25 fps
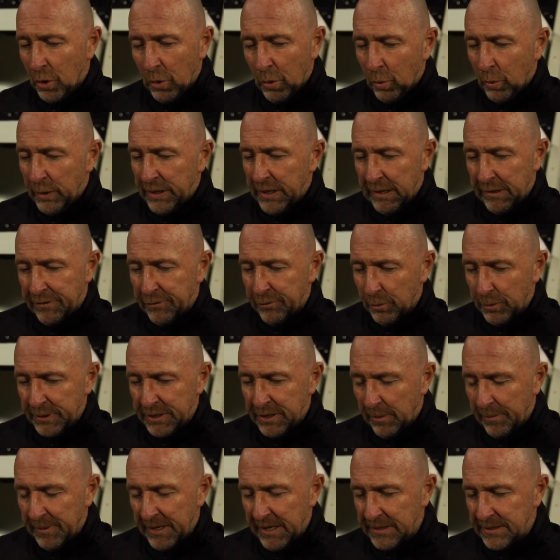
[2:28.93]
I thought we
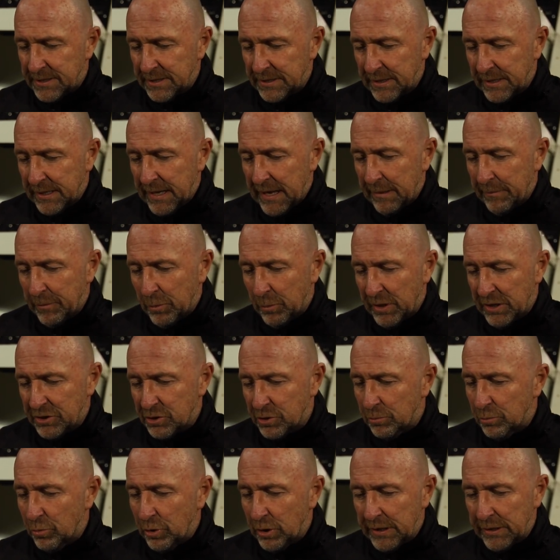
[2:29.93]
dominated the game, and we had
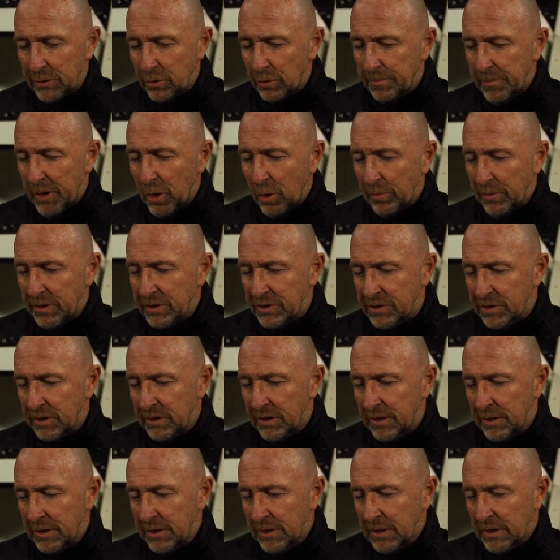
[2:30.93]
some really good moments, and